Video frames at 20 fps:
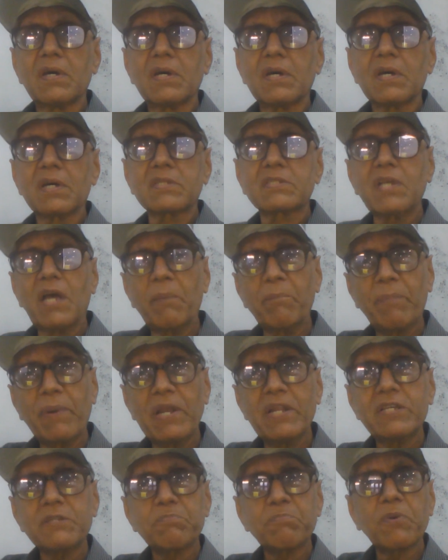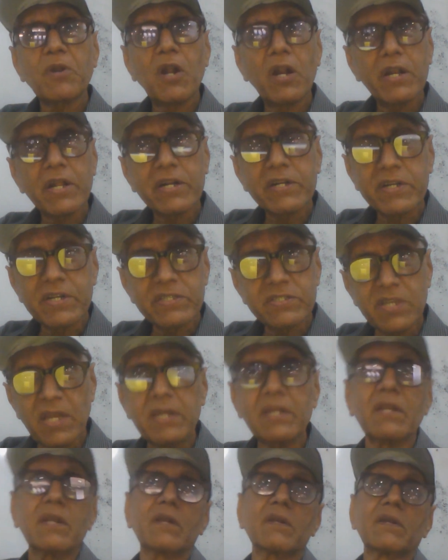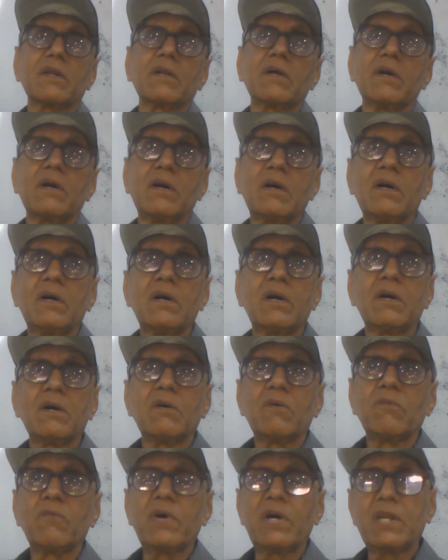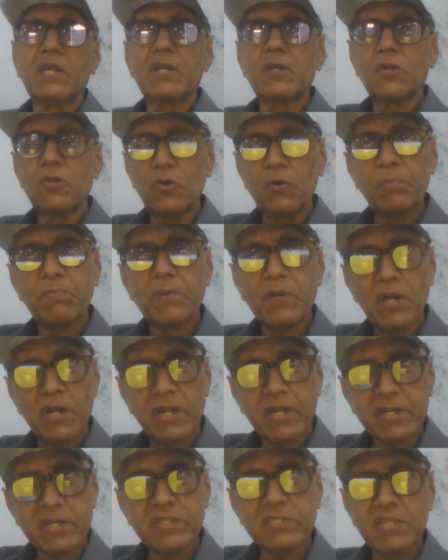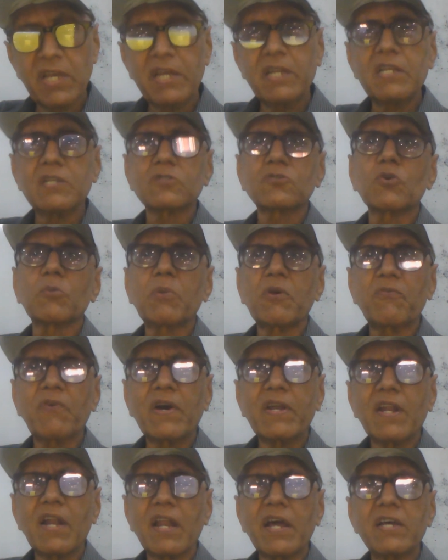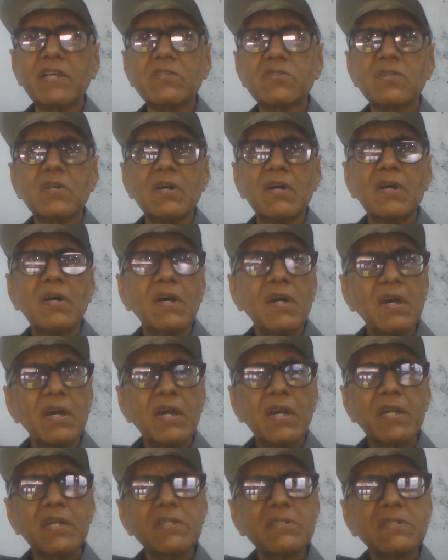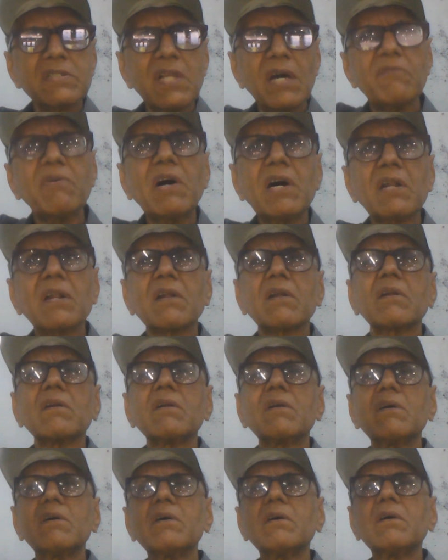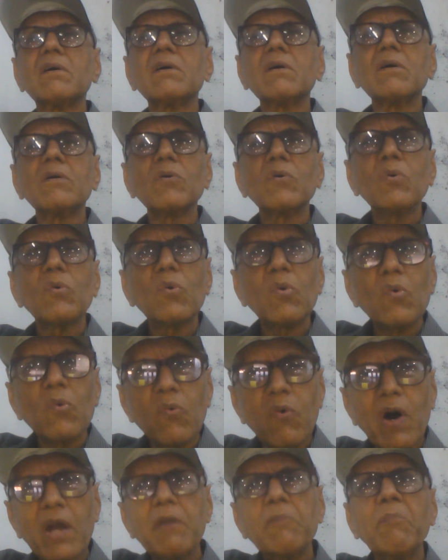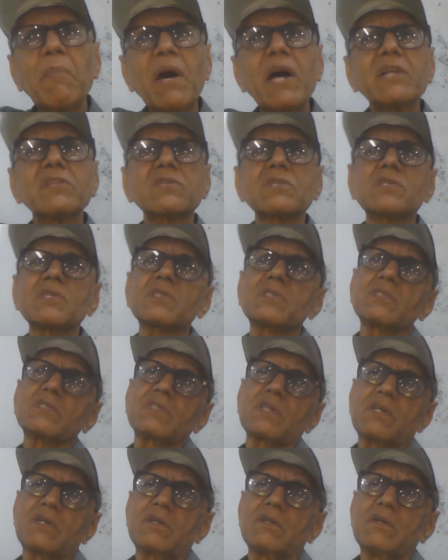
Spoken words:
Example is product design. When a new product design is to be finalized, it is never one man's decision.